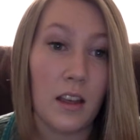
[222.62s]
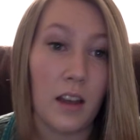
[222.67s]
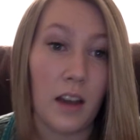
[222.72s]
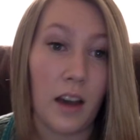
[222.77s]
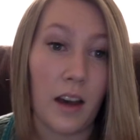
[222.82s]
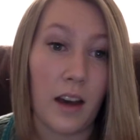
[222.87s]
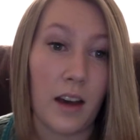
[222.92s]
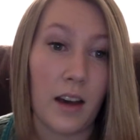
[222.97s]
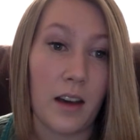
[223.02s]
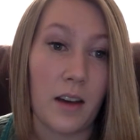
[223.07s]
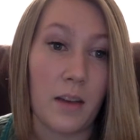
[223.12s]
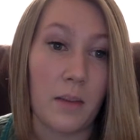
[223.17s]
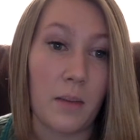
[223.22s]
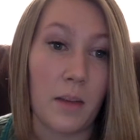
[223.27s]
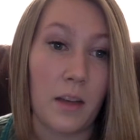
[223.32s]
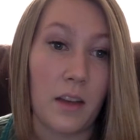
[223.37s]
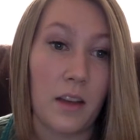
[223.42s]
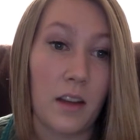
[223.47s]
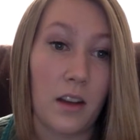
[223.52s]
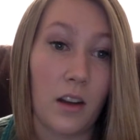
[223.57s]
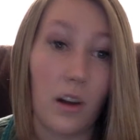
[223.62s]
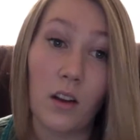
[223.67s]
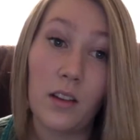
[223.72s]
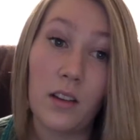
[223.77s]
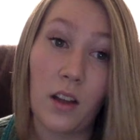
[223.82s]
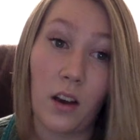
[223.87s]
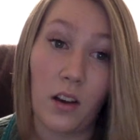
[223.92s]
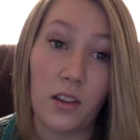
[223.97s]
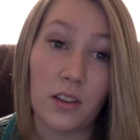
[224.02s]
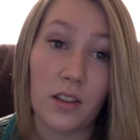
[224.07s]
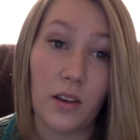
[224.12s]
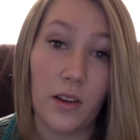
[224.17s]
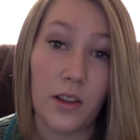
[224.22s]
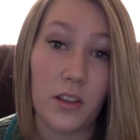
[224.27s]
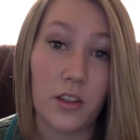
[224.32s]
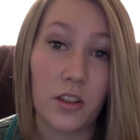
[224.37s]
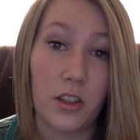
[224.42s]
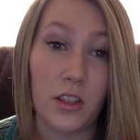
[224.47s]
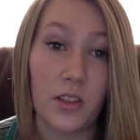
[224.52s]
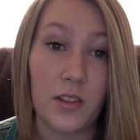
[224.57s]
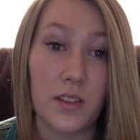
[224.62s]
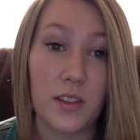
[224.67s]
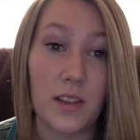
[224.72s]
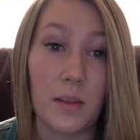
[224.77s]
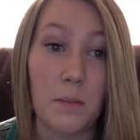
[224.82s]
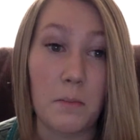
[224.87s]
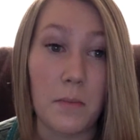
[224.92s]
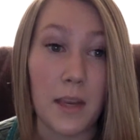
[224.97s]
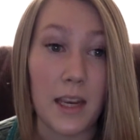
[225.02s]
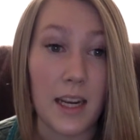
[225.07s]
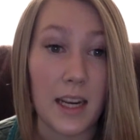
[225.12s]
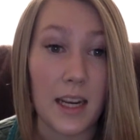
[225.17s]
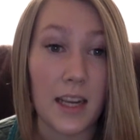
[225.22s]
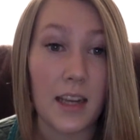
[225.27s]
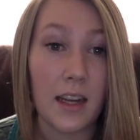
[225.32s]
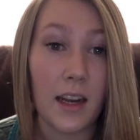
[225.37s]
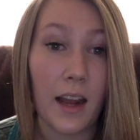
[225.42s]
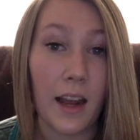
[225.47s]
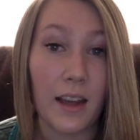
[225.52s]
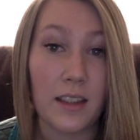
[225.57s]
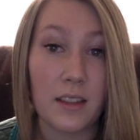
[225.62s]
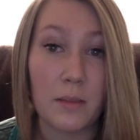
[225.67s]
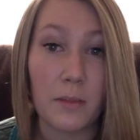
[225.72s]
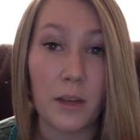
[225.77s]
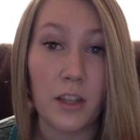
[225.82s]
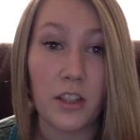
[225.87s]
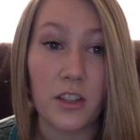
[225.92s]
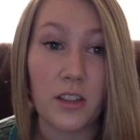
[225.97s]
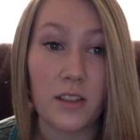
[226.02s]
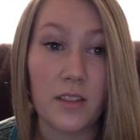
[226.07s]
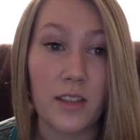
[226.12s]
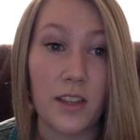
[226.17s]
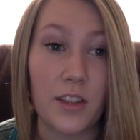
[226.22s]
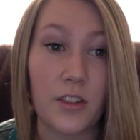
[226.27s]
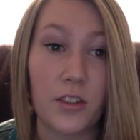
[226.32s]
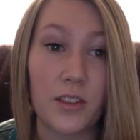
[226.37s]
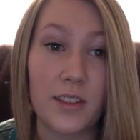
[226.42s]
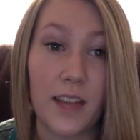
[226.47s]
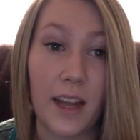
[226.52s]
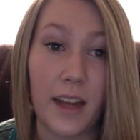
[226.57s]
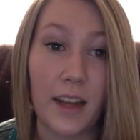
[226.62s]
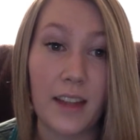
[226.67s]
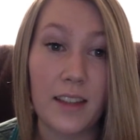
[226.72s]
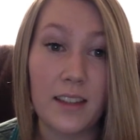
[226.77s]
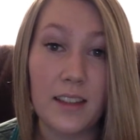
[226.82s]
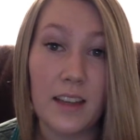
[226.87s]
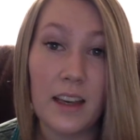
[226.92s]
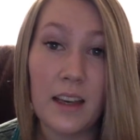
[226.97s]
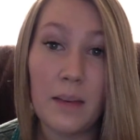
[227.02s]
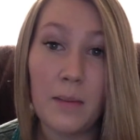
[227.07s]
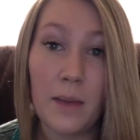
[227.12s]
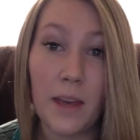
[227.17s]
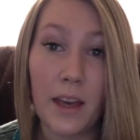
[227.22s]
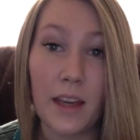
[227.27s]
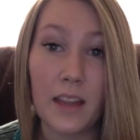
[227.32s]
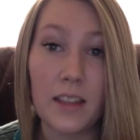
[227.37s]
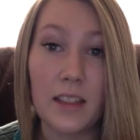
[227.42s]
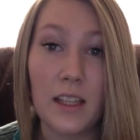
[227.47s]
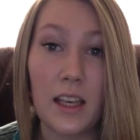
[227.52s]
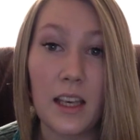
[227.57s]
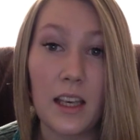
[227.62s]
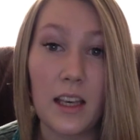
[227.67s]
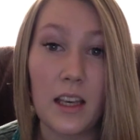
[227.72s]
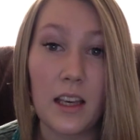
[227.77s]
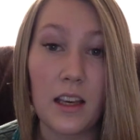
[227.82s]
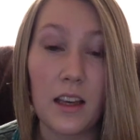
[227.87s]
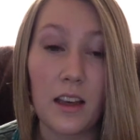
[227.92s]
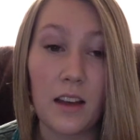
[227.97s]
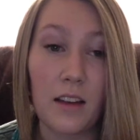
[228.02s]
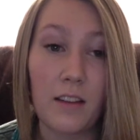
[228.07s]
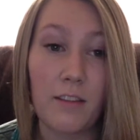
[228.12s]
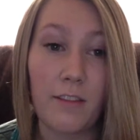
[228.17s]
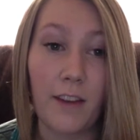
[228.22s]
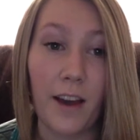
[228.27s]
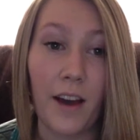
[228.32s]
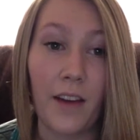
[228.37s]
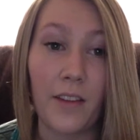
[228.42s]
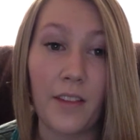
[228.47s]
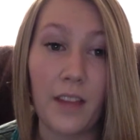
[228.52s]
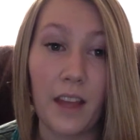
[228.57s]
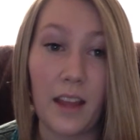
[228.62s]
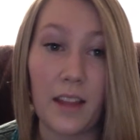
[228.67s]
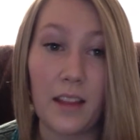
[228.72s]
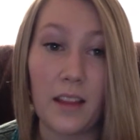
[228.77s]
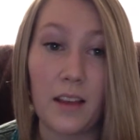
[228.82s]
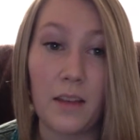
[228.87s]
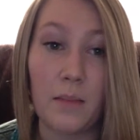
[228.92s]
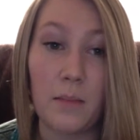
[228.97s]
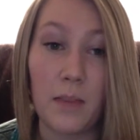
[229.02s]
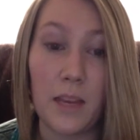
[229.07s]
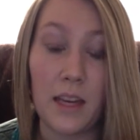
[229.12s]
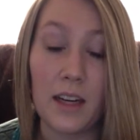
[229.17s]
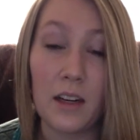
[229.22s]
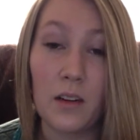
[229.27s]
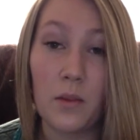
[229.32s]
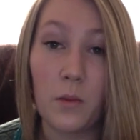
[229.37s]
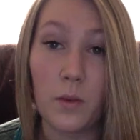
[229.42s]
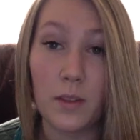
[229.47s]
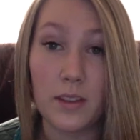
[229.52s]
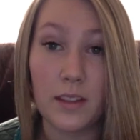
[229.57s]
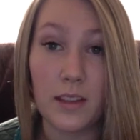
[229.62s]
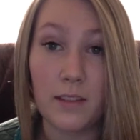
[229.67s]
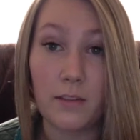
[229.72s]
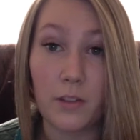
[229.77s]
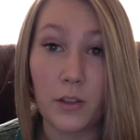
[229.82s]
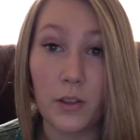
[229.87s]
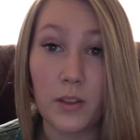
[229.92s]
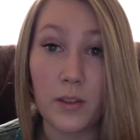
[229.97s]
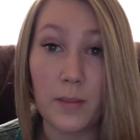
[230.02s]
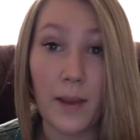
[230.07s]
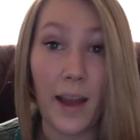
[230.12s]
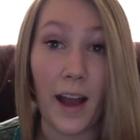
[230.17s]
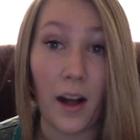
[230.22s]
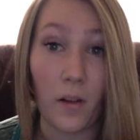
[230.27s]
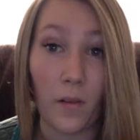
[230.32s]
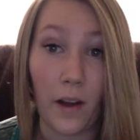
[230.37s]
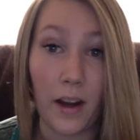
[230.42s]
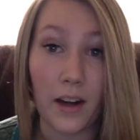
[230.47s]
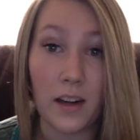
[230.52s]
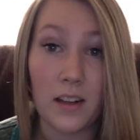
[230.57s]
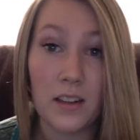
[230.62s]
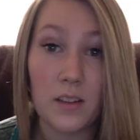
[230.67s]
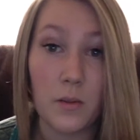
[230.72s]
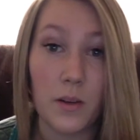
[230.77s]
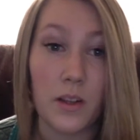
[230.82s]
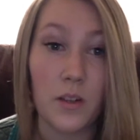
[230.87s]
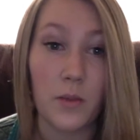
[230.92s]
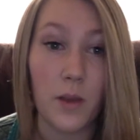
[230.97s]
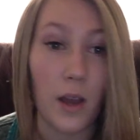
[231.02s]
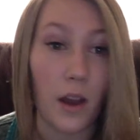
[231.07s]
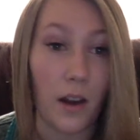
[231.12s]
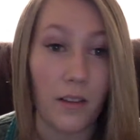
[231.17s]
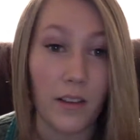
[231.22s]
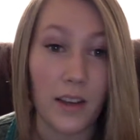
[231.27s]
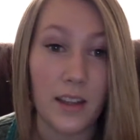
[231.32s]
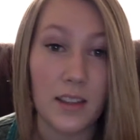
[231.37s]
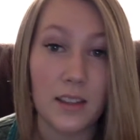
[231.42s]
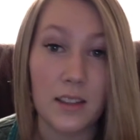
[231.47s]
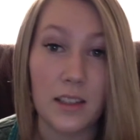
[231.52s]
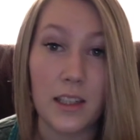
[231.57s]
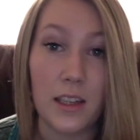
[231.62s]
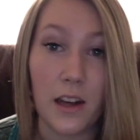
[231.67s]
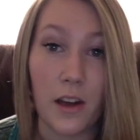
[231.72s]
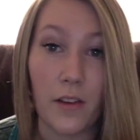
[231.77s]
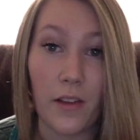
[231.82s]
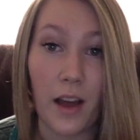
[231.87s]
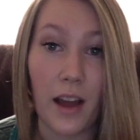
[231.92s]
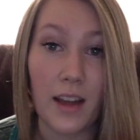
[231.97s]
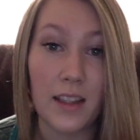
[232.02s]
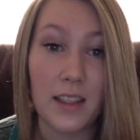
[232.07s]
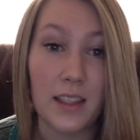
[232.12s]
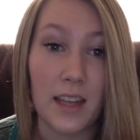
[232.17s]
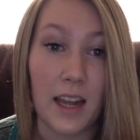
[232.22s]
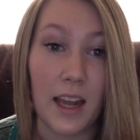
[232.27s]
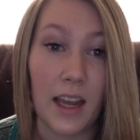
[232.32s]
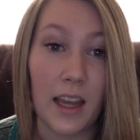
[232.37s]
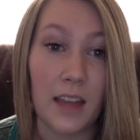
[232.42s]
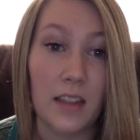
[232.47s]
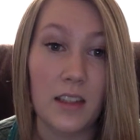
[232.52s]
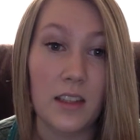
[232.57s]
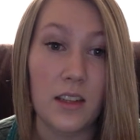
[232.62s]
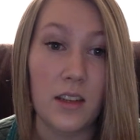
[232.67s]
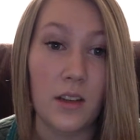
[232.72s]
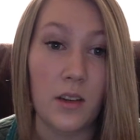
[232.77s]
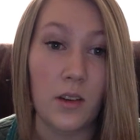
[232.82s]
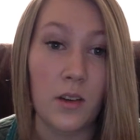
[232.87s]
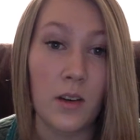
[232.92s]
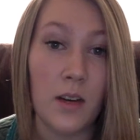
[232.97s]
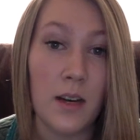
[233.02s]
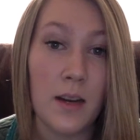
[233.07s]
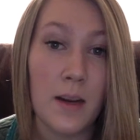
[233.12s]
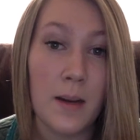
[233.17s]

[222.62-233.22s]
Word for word: Um, Galton also introduced the median as a measure of central tendency because he found that the mean was influenced by outliers, which we obviously know that today too.